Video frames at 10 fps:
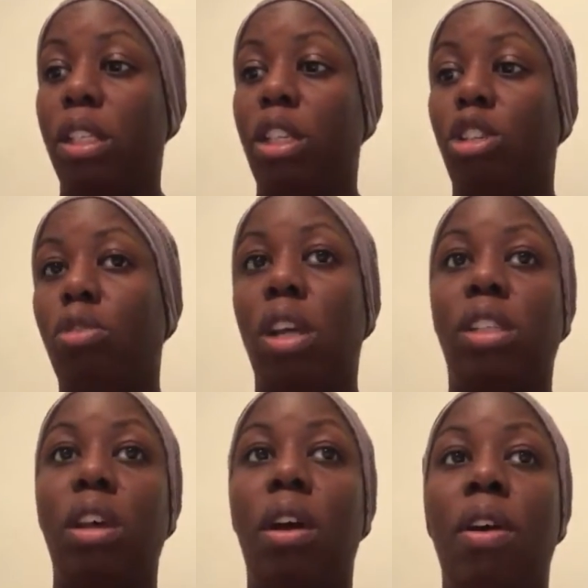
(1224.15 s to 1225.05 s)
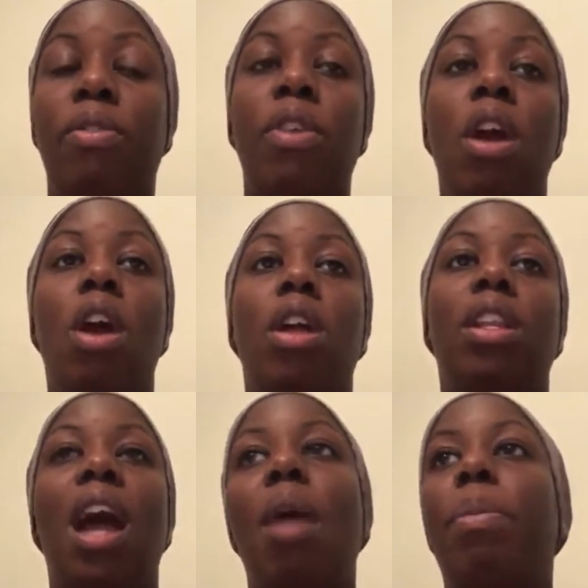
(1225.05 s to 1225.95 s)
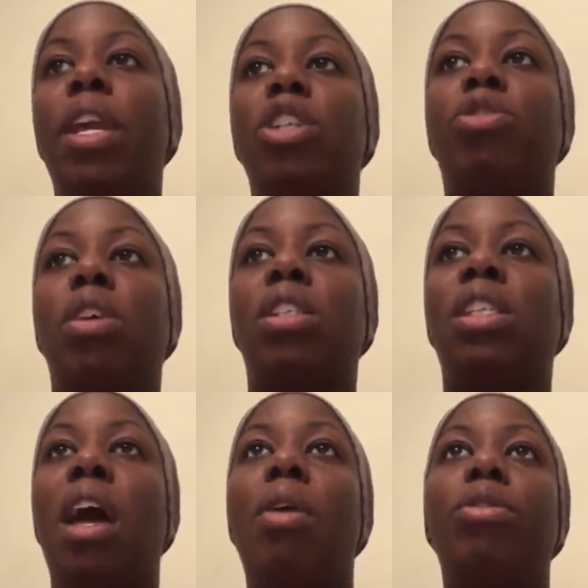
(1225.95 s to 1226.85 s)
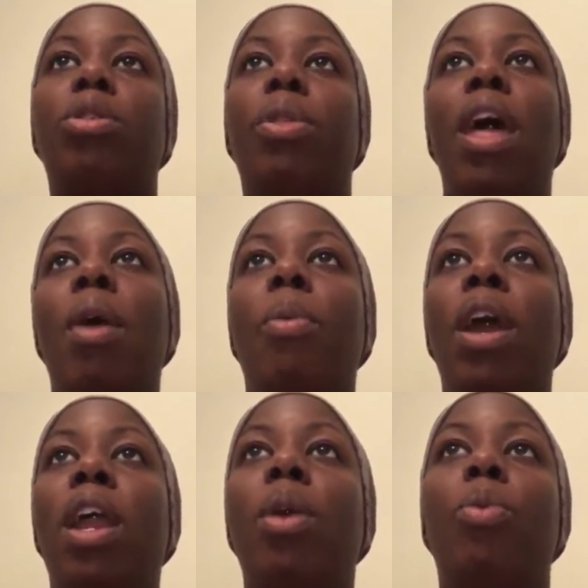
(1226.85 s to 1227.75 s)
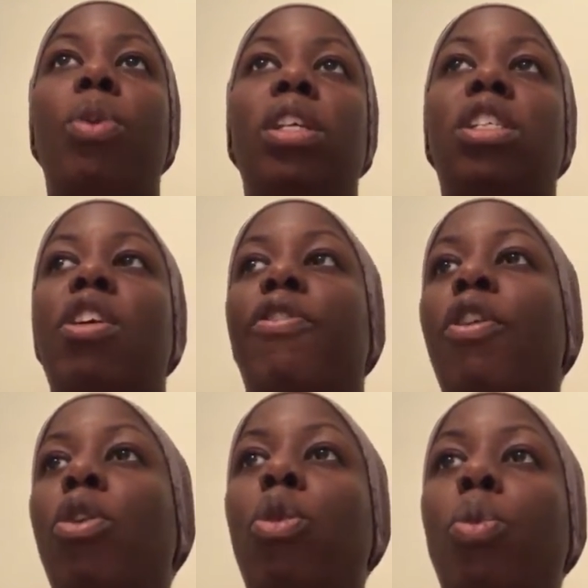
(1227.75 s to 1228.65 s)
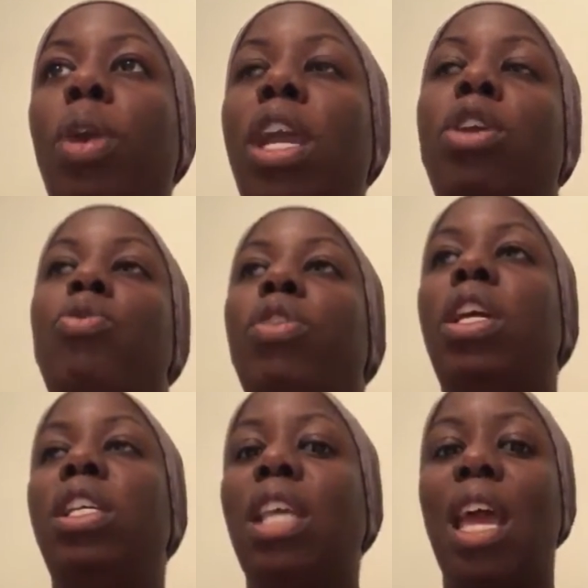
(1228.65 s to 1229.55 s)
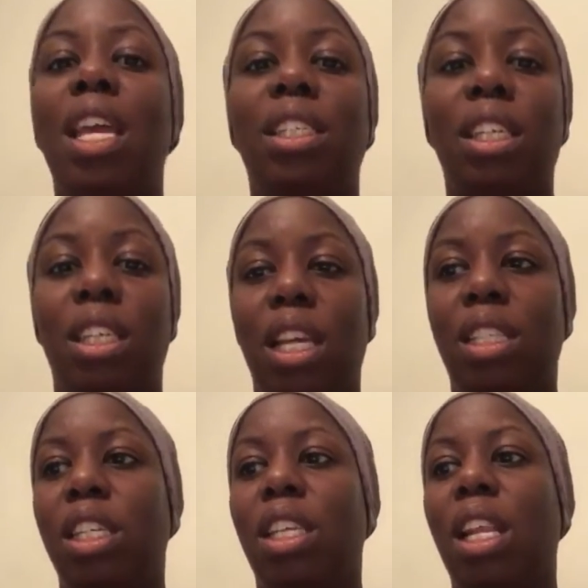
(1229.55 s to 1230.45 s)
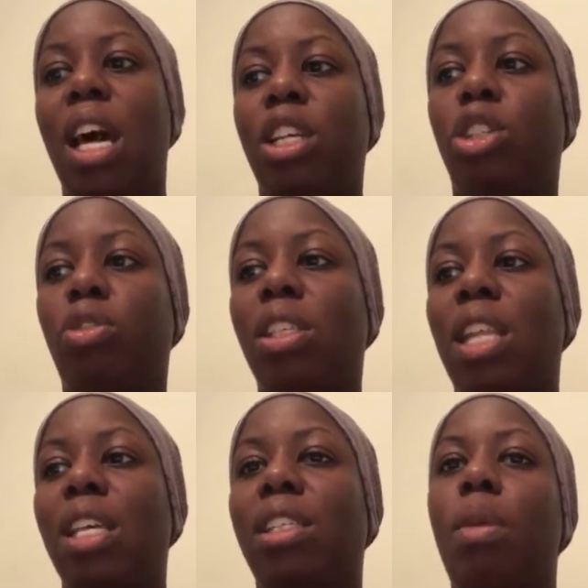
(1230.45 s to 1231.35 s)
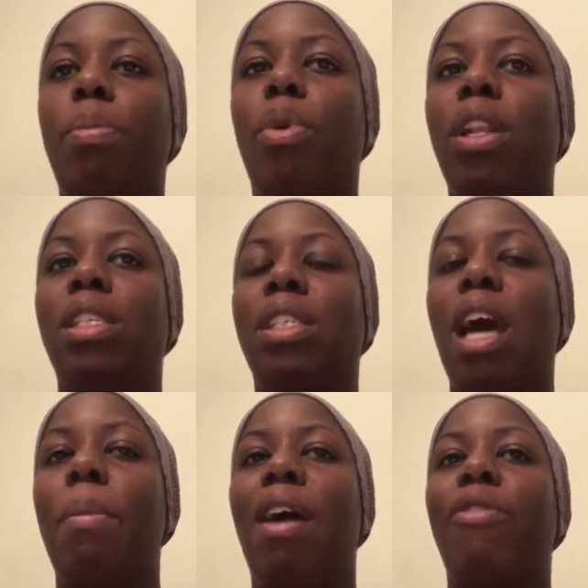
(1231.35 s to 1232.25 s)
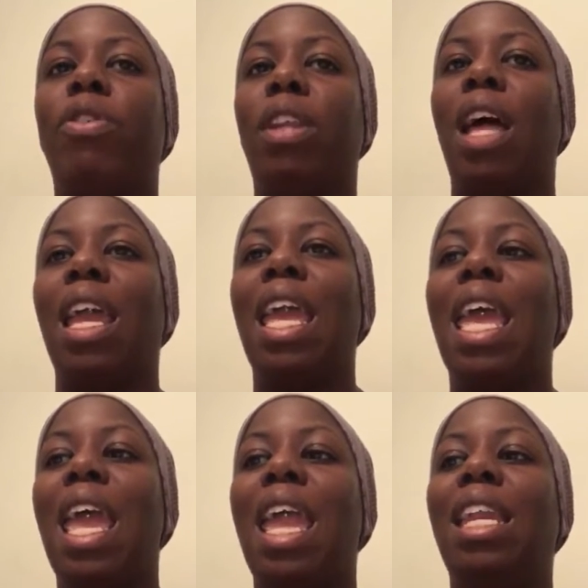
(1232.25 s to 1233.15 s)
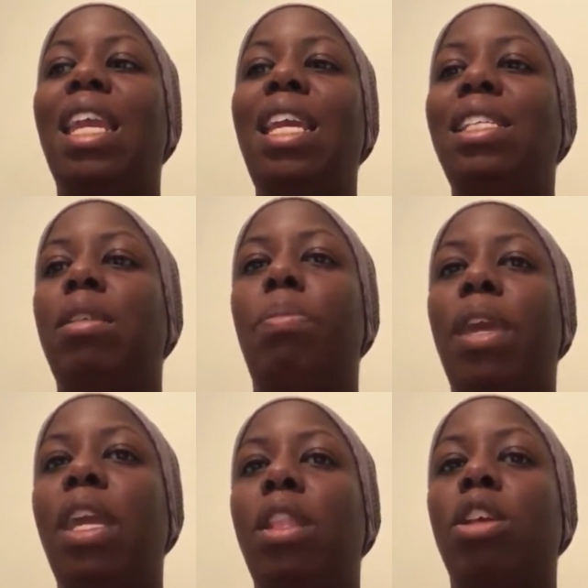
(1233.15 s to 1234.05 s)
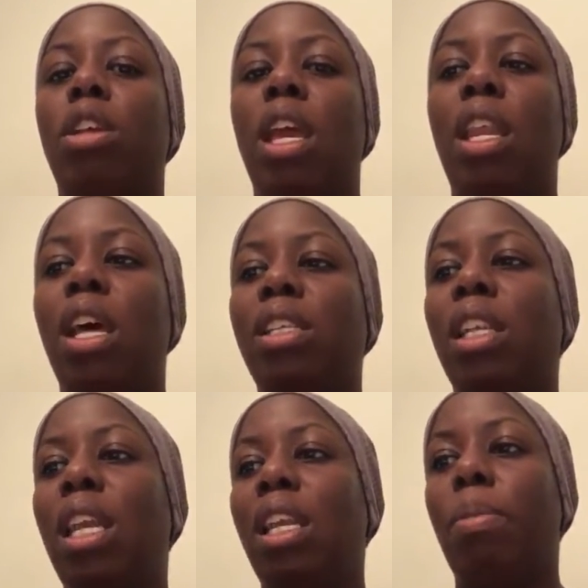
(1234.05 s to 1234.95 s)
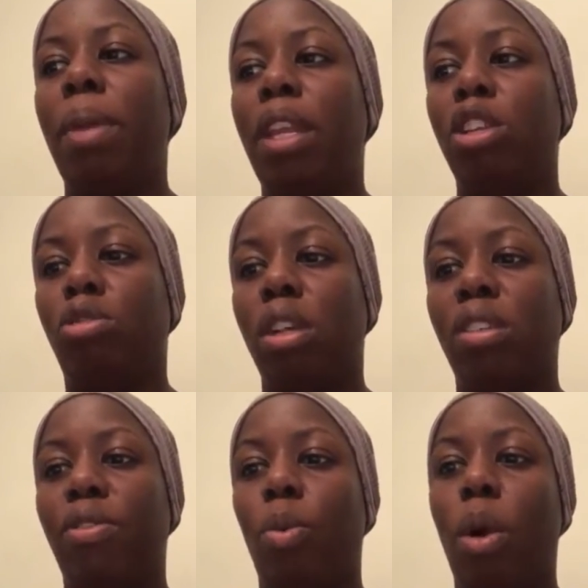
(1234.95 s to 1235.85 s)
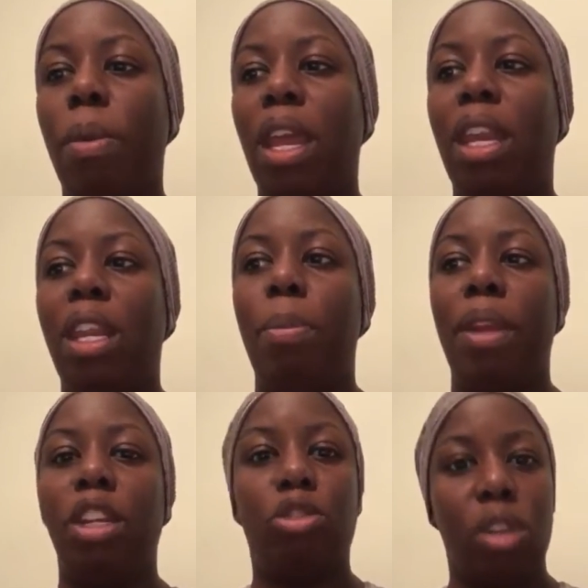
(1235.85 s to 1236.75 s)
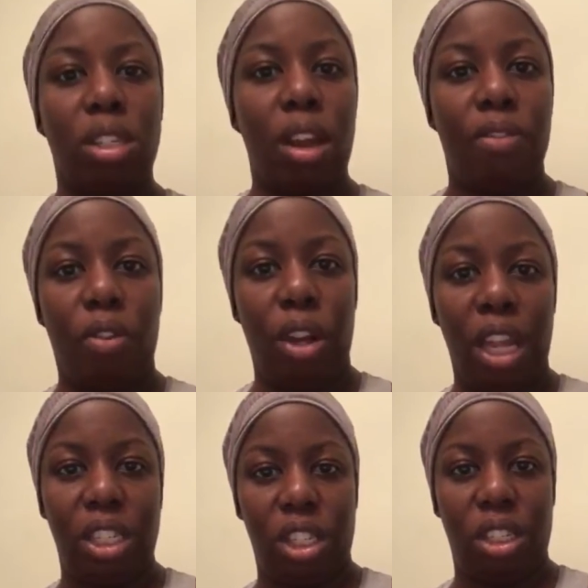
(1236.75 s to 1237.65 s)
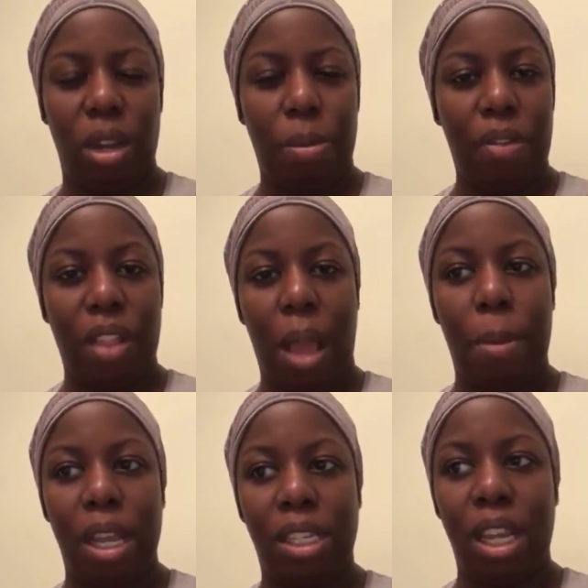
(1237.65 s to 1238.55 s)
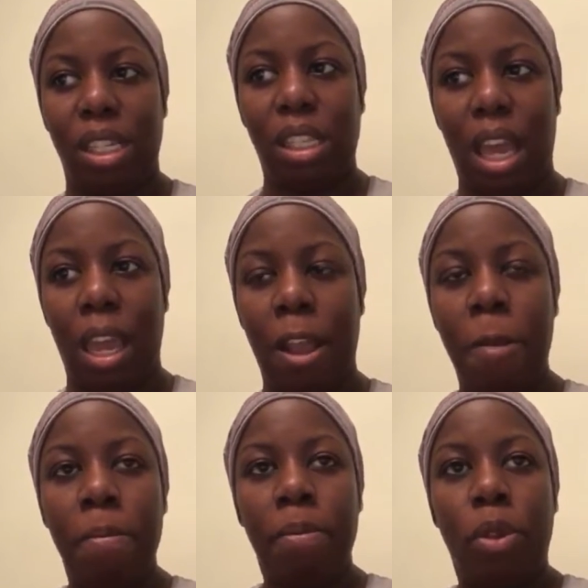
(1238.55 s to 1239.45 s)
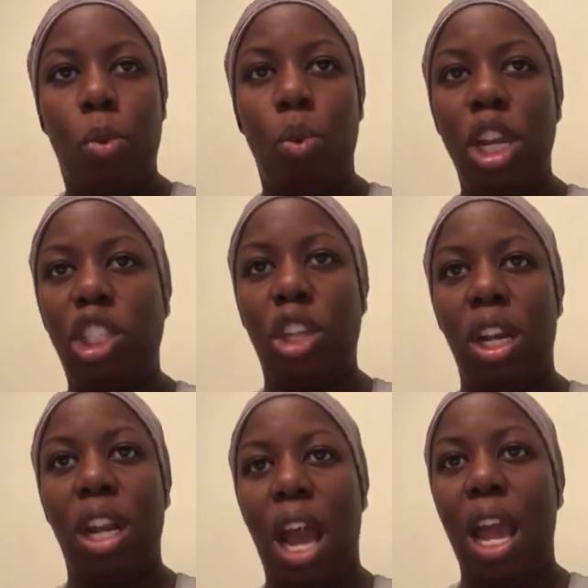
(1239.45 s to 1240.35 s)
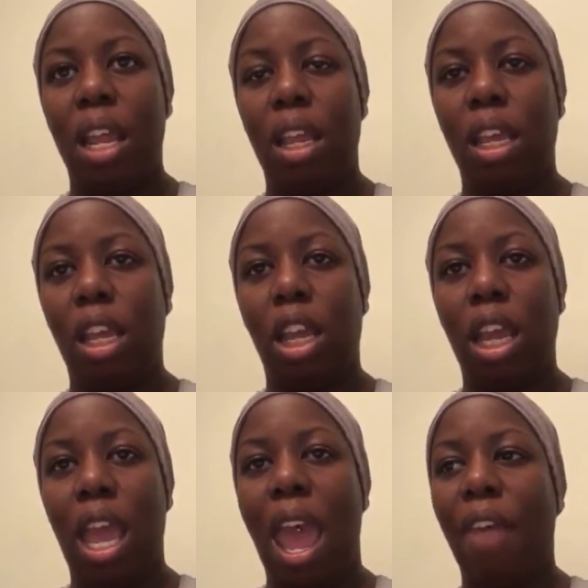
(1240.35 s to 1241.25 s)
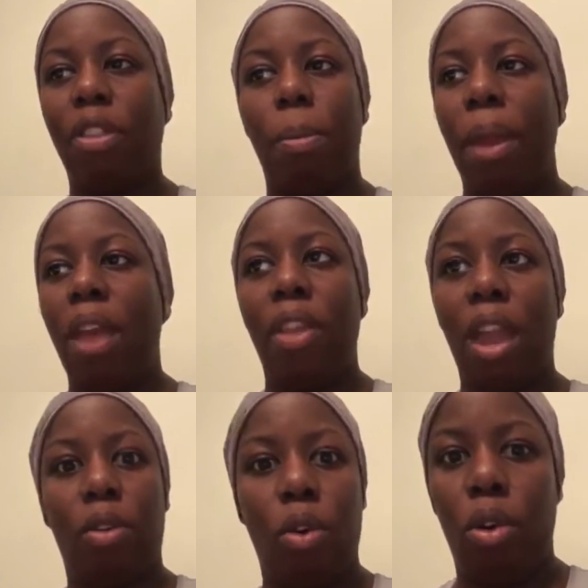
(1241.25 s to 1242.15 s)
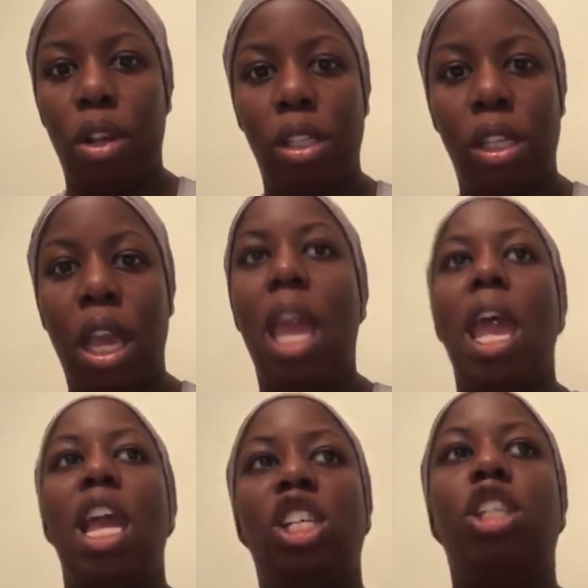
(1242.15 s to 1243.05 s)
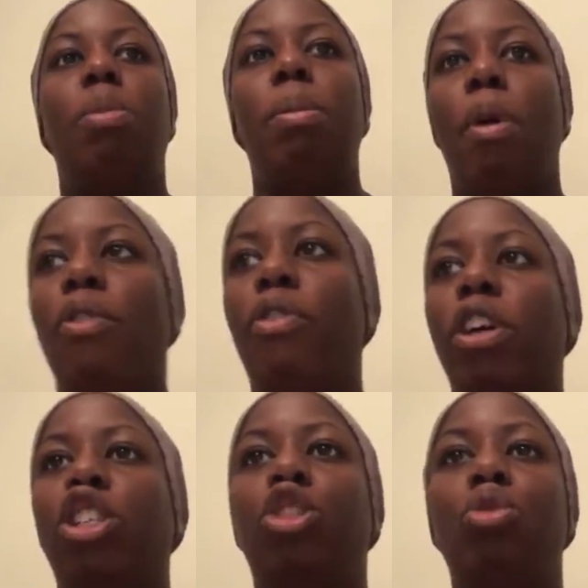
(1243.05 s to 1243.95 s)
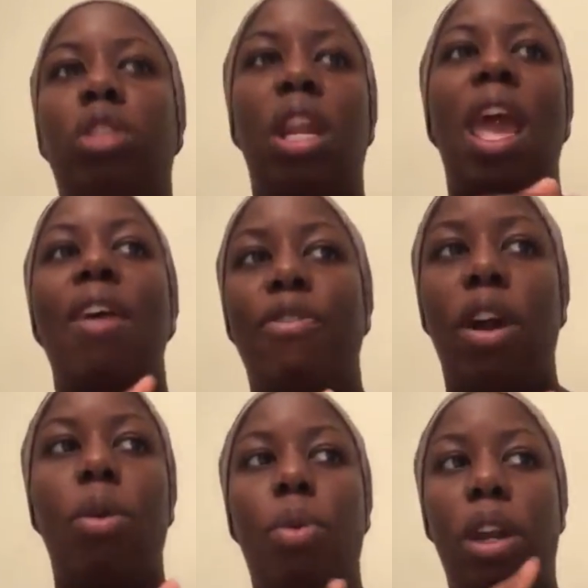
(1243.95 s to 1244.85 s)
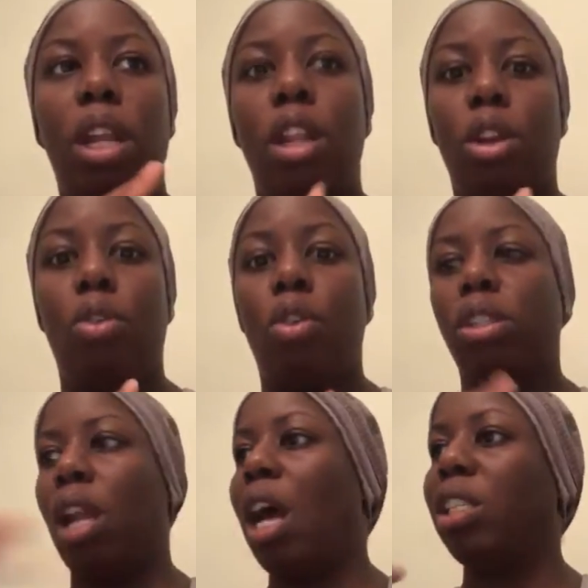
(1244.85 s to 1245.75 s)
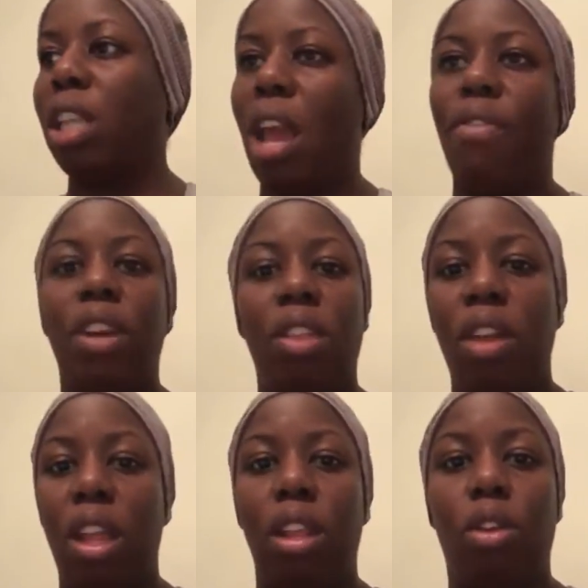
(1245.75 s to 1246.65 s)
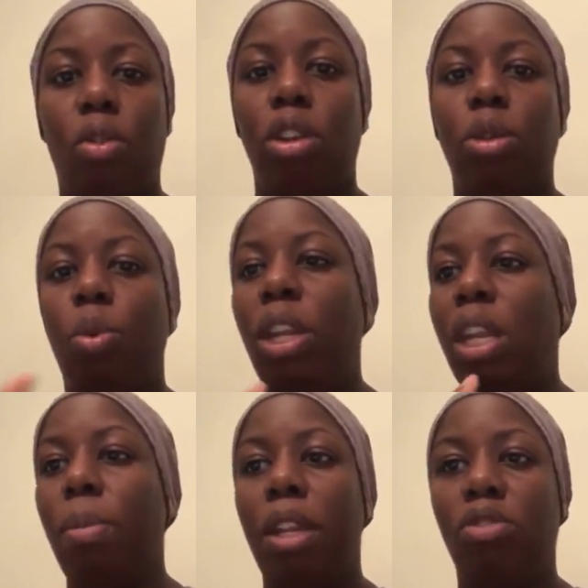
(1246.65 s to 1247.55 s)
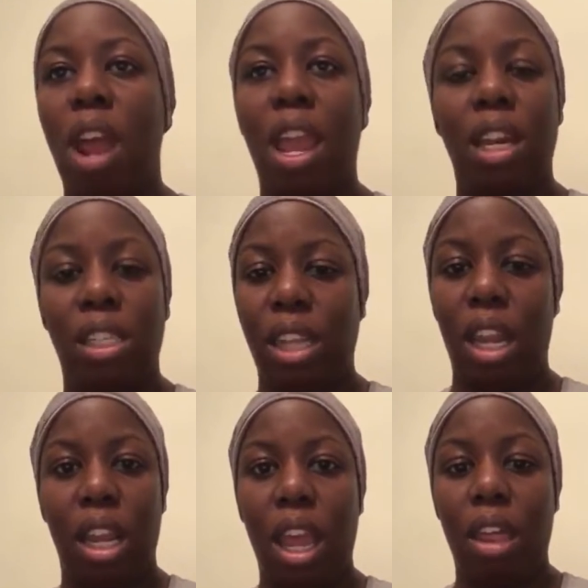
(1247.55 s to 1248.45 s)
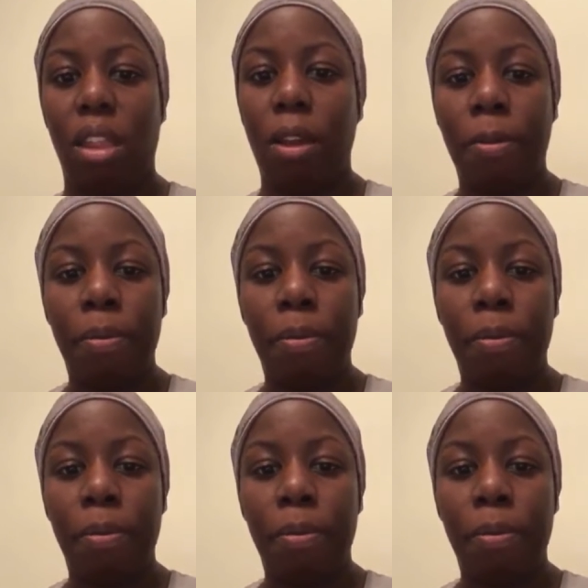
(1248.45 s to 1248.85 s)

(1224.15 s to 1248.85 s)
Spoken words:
The stress of not being stressed out, so that way when it's your fertile week, you release that. It's just a lot of stress, and at some point in time, I feel like it doesn't need to be the stress of the woman, it need to be the stress of the relationship, if that makes sense. Like, we should not have to bear that cross. It should be both of us. You should have fucking one end of the cross, and I should have another end of the cross, and we need to be dragging this thing together.